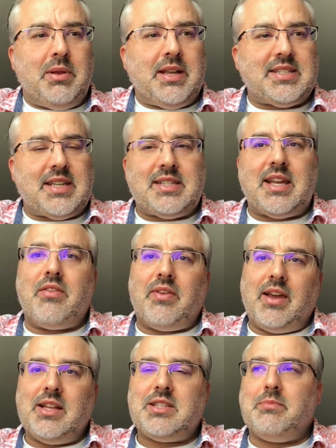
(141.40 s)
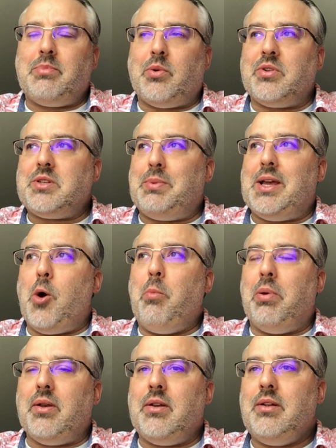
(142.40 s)
as I say, I think it's important to be
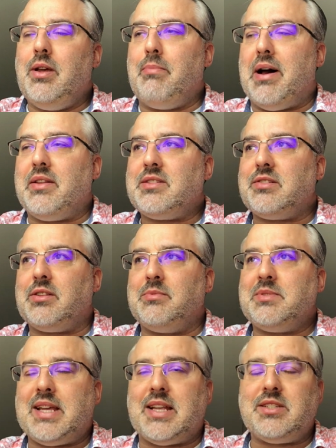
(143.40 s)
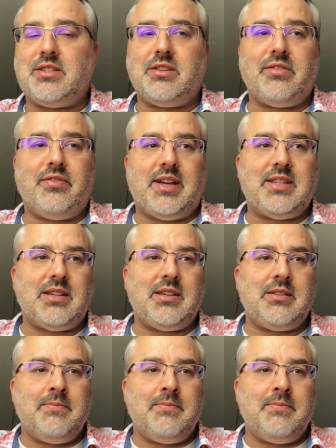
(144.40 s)
open about the circumstances you're facing,